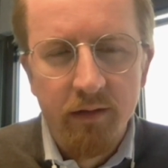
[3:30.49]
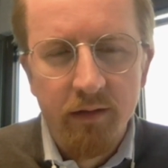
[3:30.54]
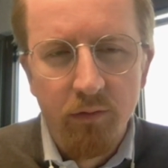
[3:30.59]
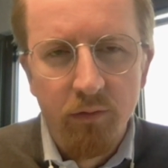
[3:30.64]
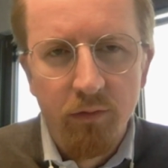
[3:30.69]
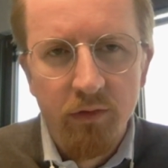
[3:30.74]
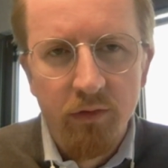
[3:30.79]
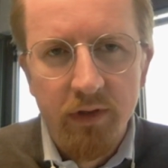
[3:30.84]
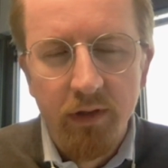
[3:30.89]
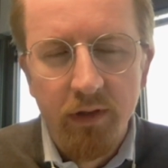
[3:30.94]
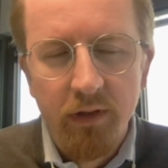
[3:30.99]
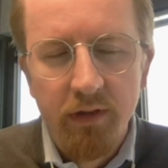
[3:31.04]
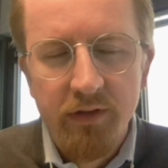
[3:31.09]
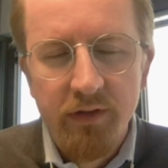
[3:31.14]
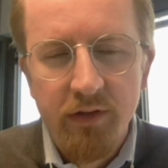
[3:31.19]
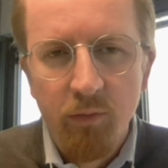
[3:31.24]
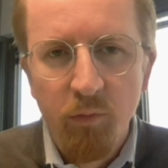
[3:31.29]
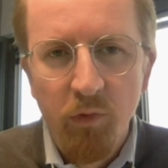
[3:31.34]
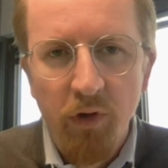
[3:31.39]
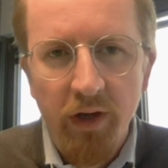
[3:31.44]
to still
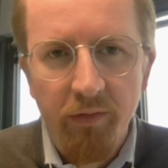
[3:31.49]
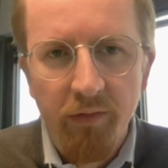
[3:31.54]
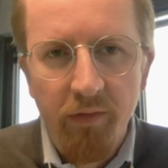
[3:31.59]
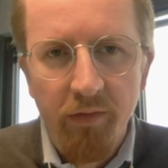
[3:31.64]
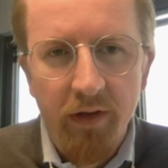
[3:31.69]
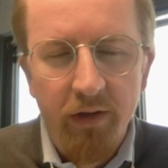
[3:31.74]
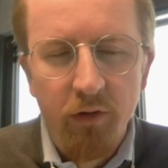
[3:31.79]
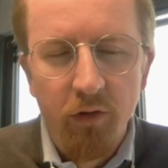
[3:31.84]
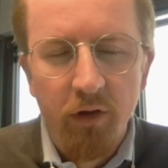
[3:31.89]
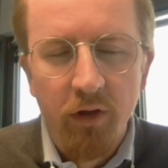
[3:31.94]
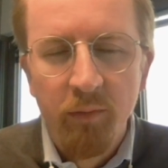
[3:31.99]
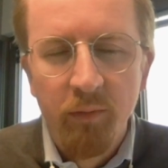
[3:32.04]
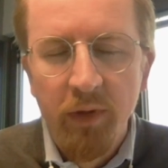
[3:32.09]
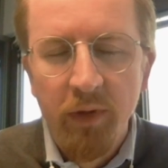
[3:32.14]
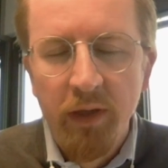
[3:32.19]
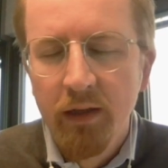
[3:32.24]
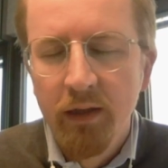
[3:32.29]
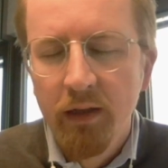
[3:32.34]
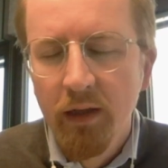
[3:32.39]
stimulate the economy,